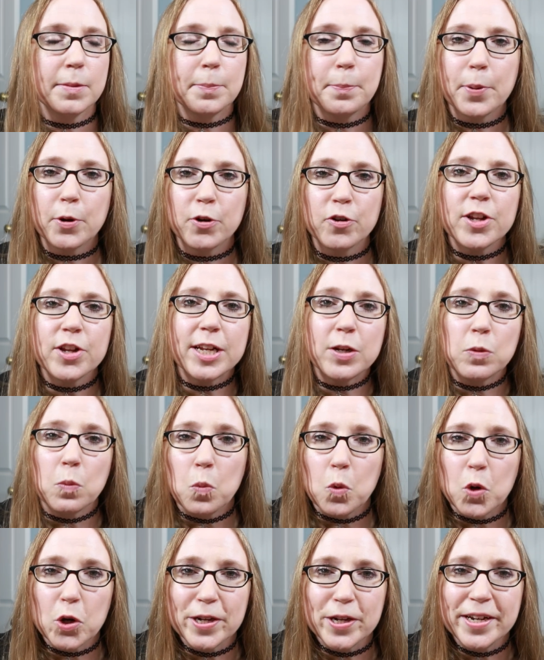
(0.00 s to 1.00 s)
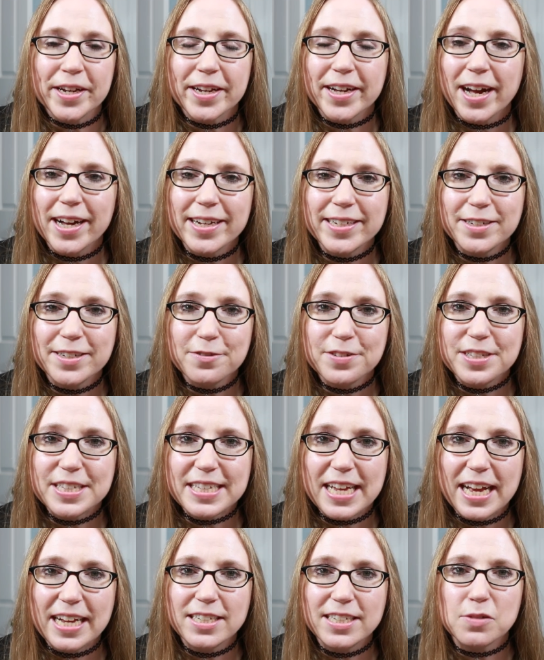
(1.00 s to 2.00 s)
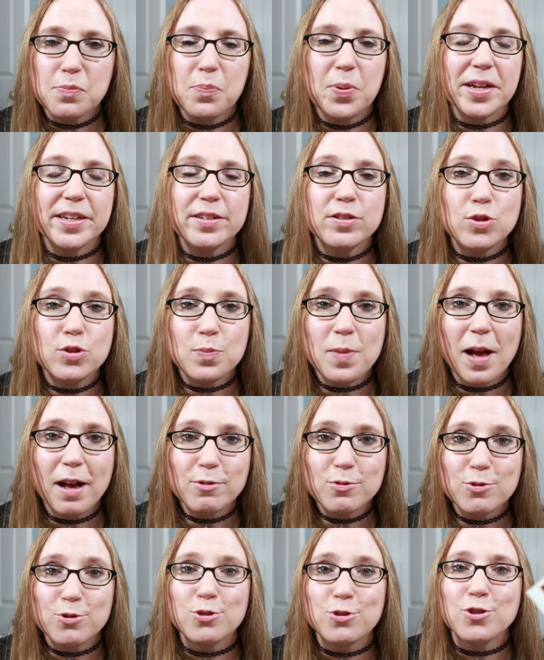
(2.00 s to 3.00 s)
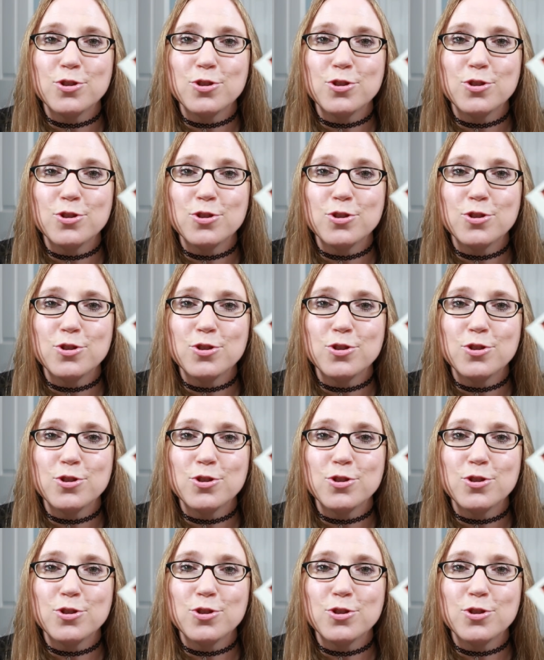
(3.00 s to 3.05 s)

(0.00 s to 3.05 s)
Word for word: burning wood kind of scent, but it smells